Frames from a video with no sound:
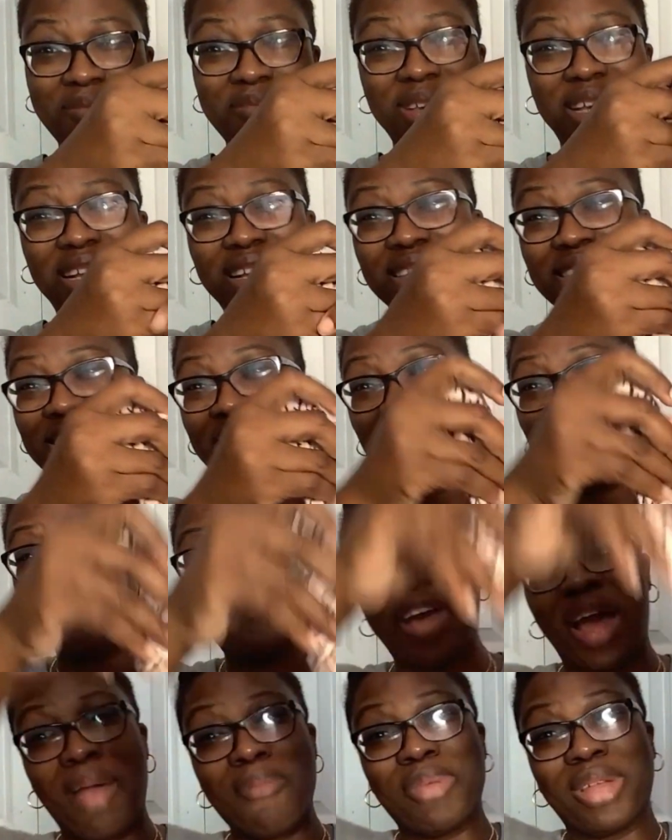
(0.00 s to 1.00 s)
because the
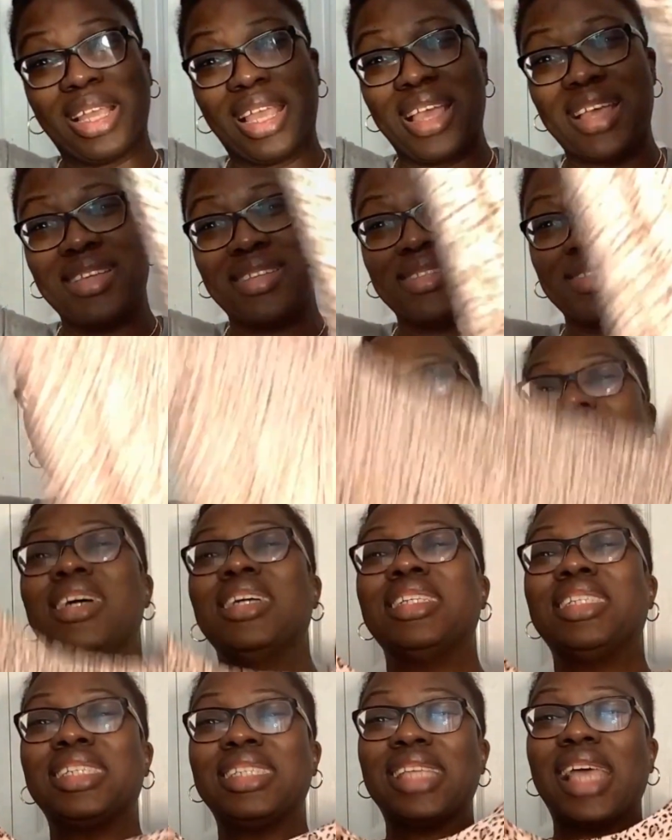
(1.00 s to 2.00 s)
fabric is
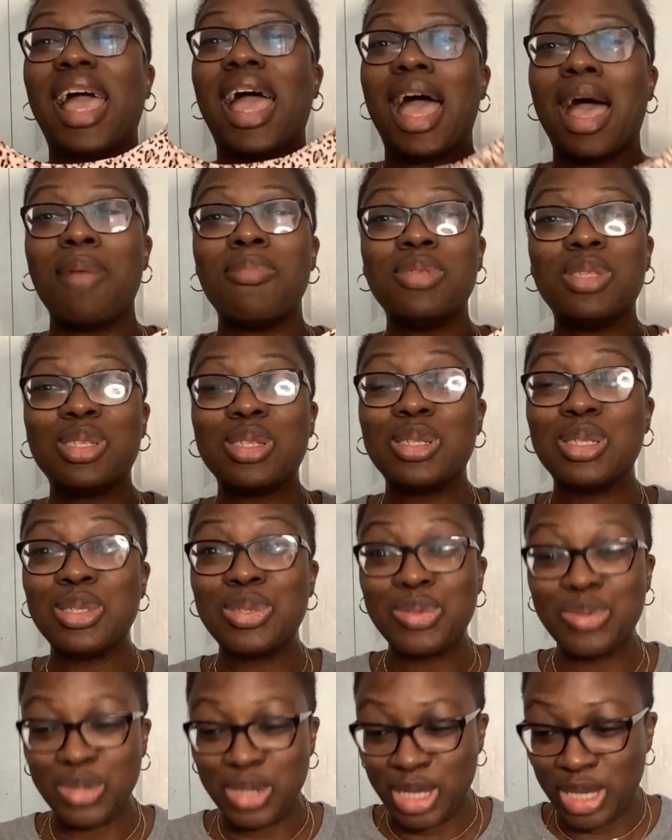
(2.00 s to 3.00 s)
just
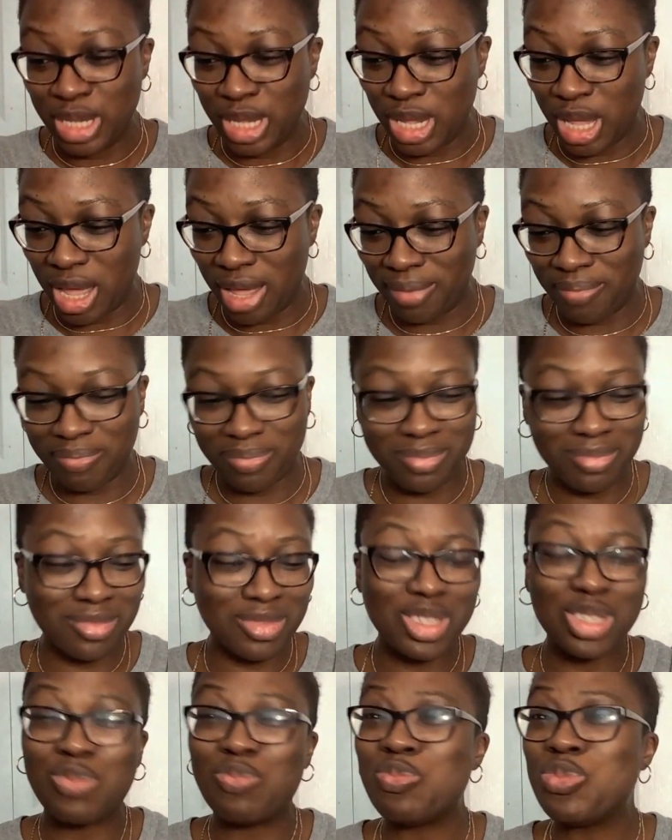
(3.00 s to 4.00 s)
absolutely
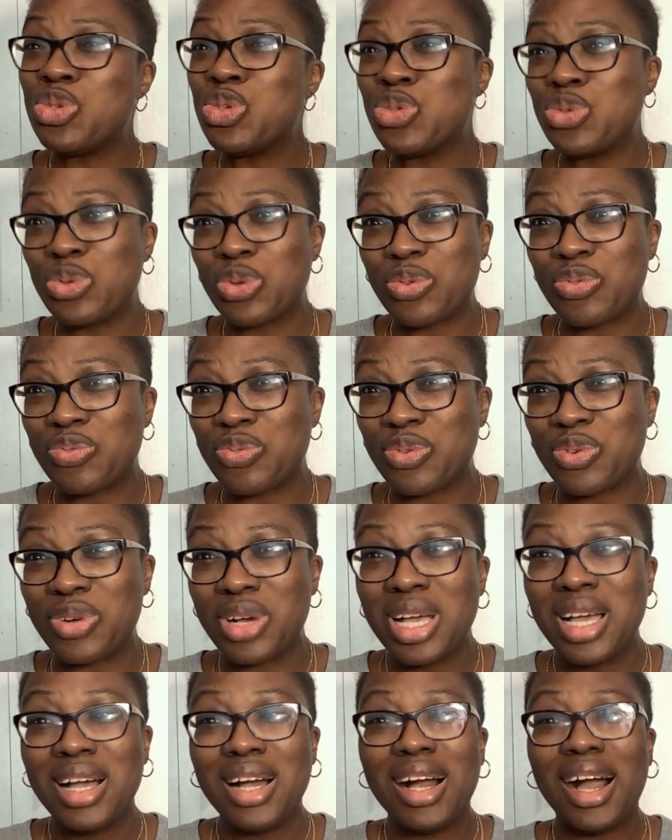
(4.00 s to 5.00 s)
just beautiful.
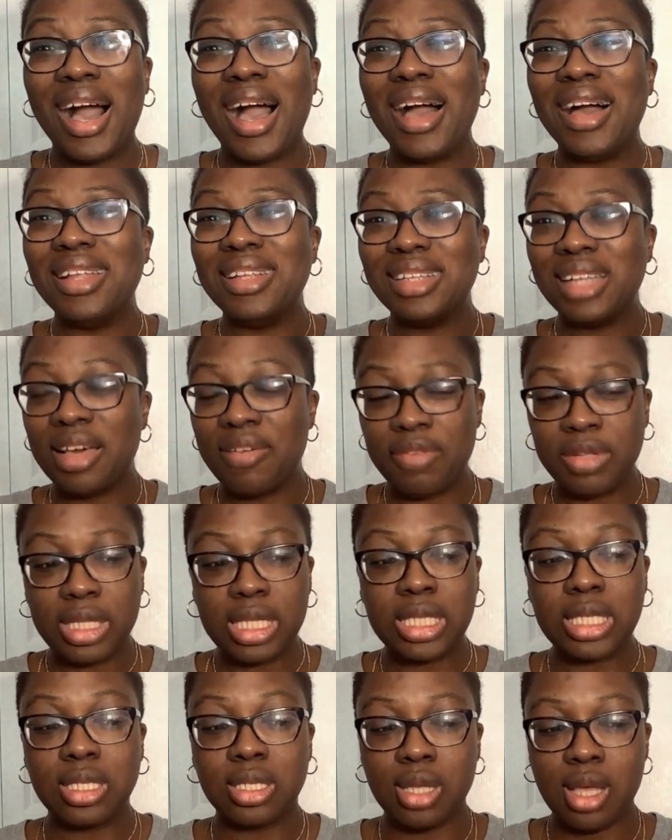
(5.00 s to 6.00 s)
I love it.
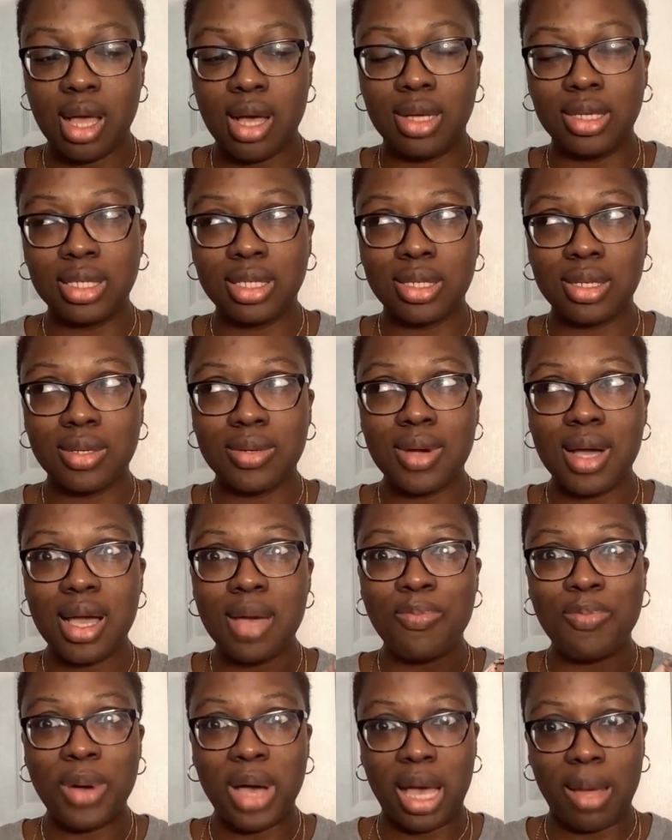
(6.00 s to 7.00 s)
This is also a
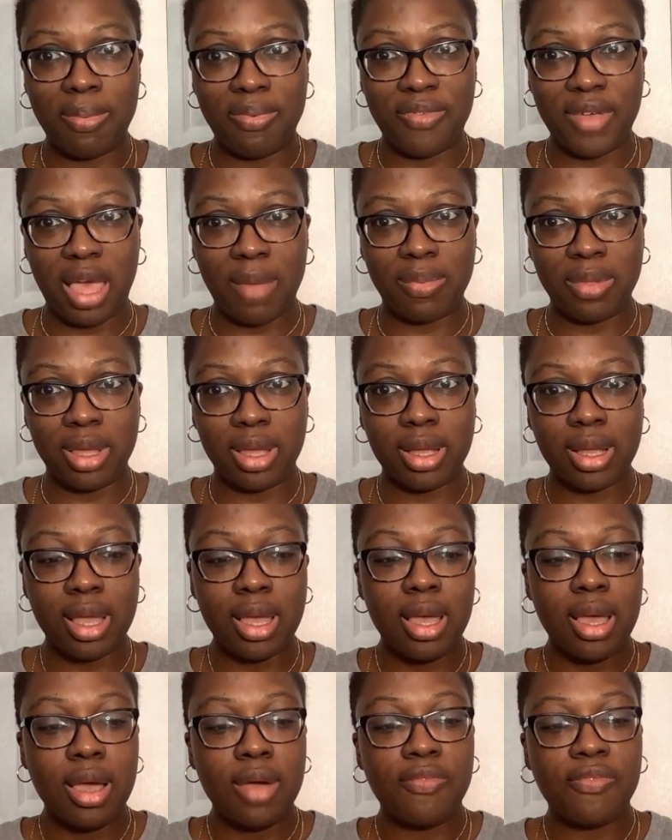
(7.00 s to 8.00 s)
pop fabric
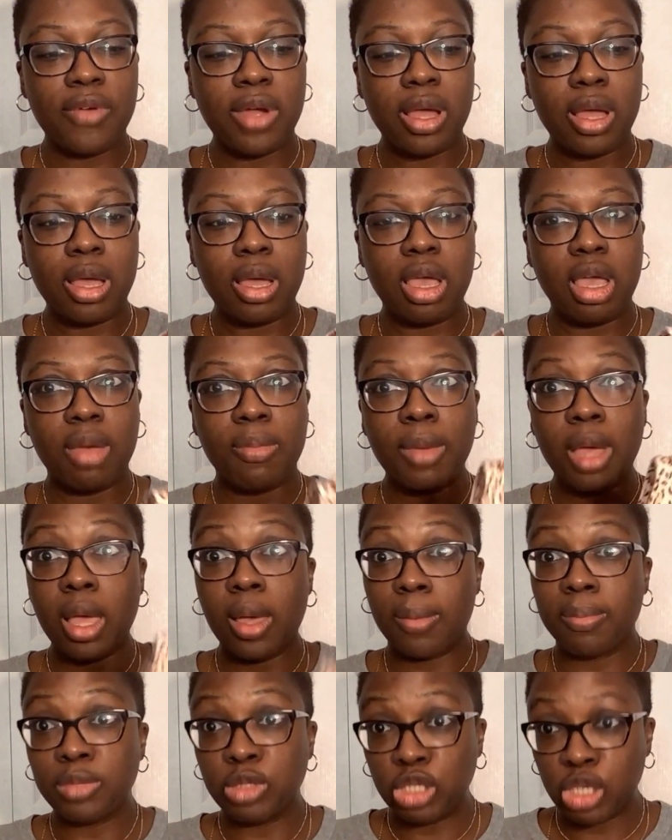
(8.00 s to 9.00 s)
from
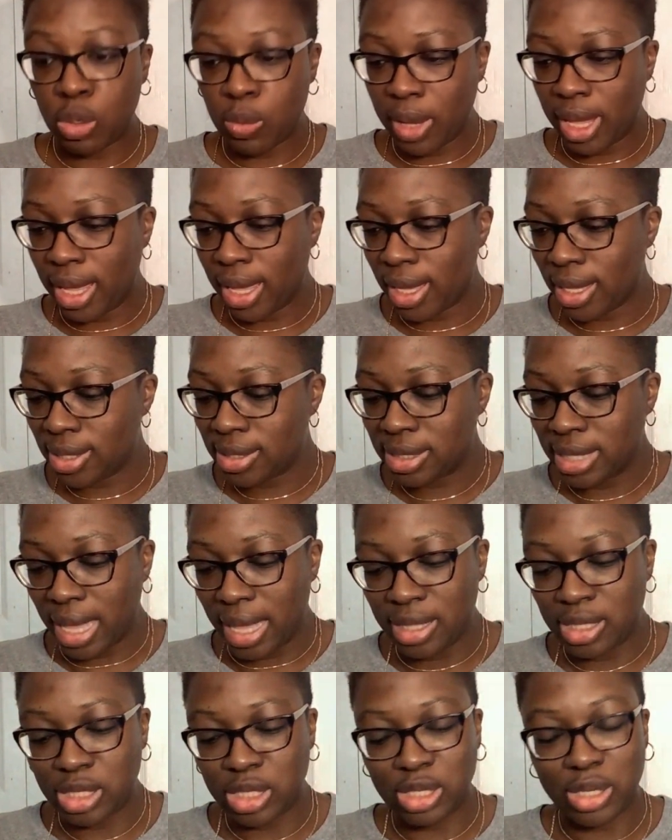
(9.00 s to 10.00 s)
Joann's,
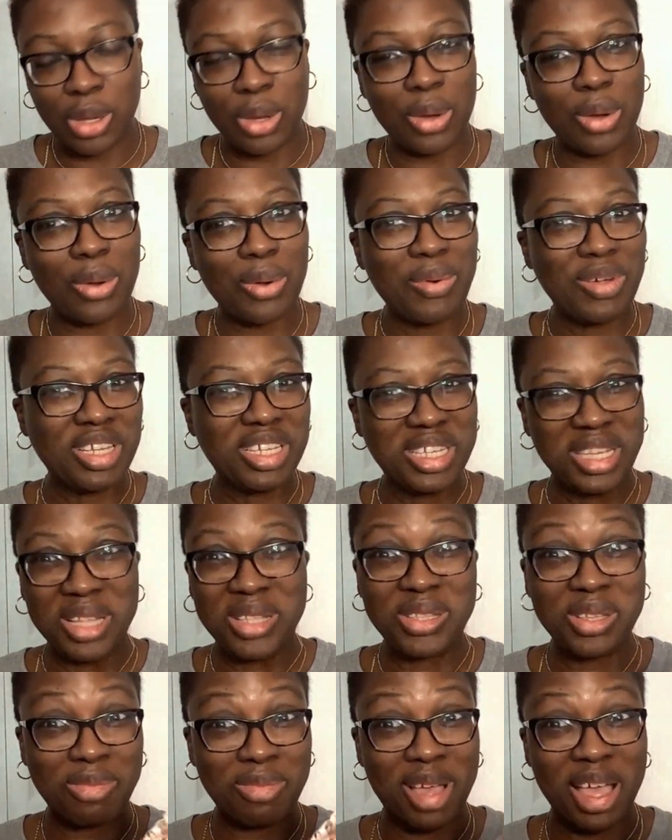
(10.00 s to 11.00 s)
and so when she gets
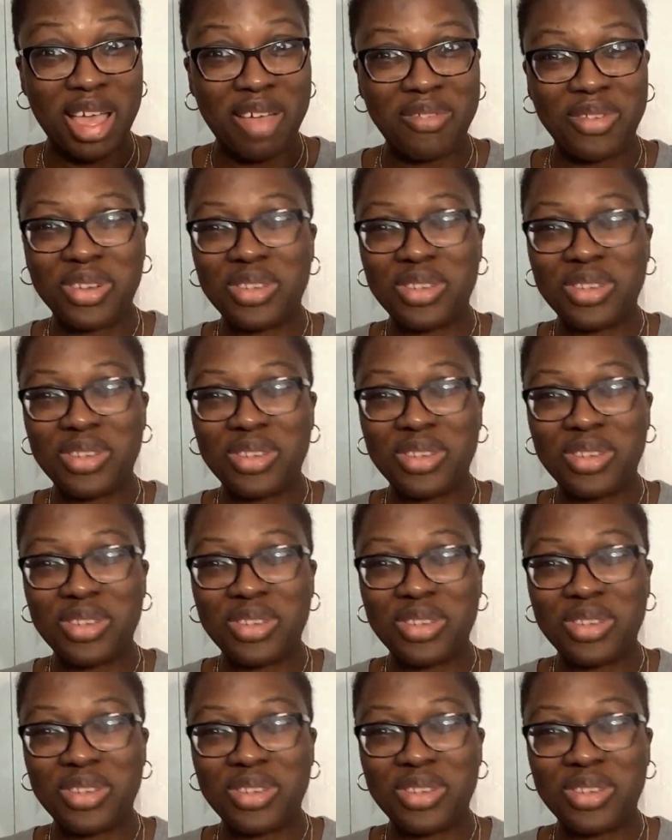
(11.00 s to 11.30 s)
home I'll have her